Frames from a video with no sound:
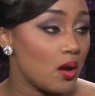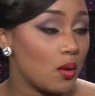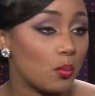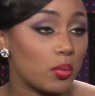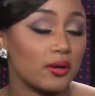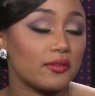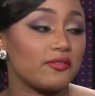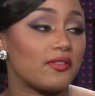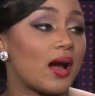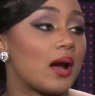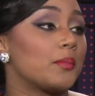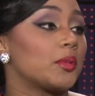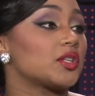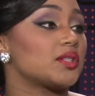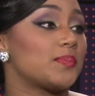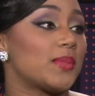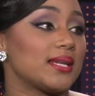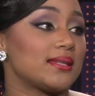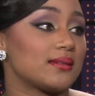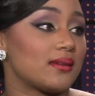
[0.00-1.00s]
were far much
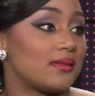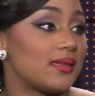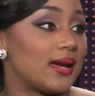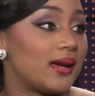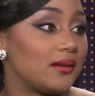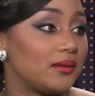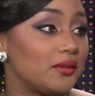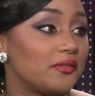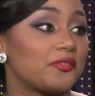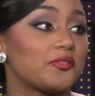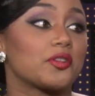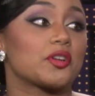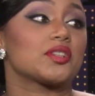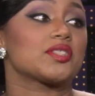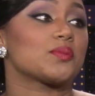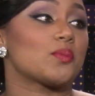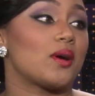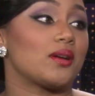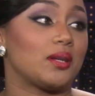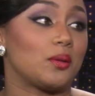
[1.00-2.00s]
better than the
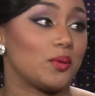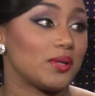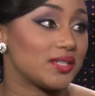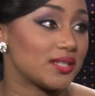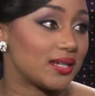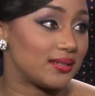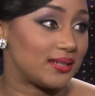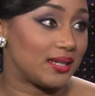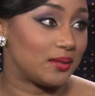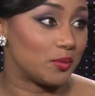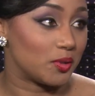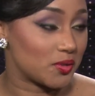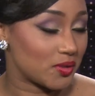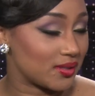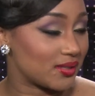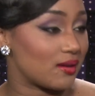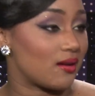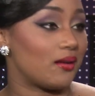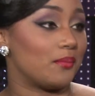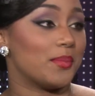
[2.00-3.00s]
first one in which I did, which was
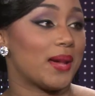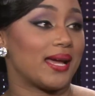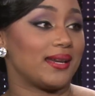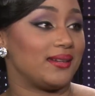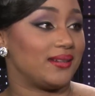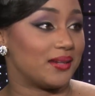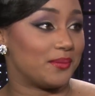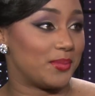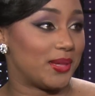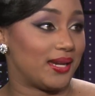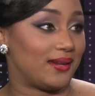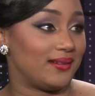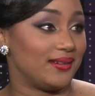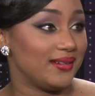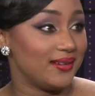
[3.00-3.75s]
called Bad in a Bed.